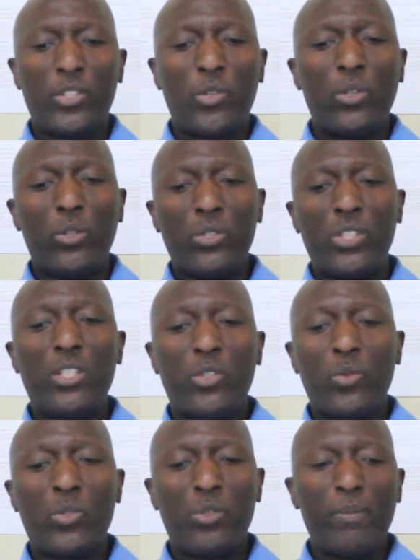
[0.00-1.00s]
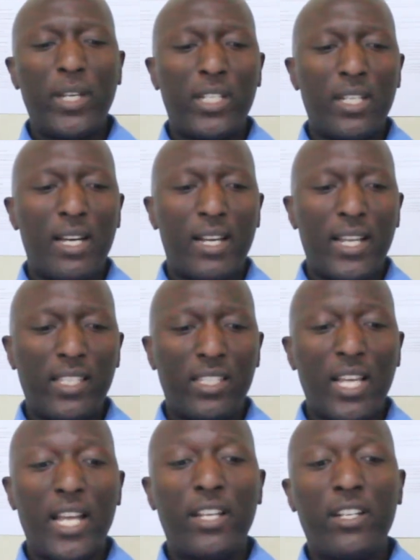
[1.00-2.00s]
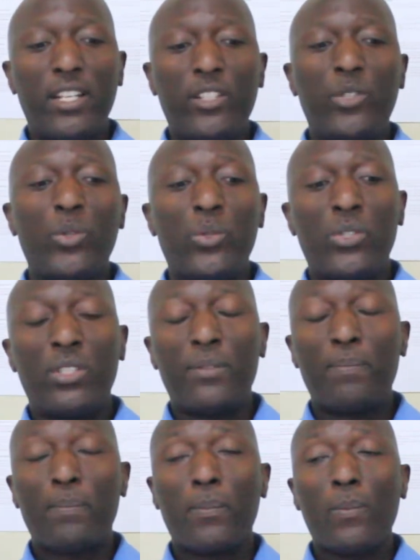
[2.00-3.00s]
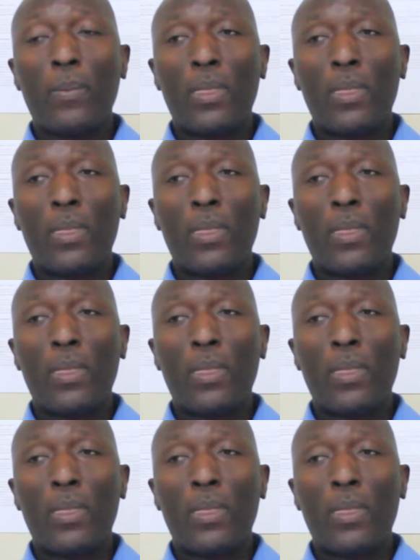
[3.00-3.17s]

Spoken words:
So those issues may arise and reduce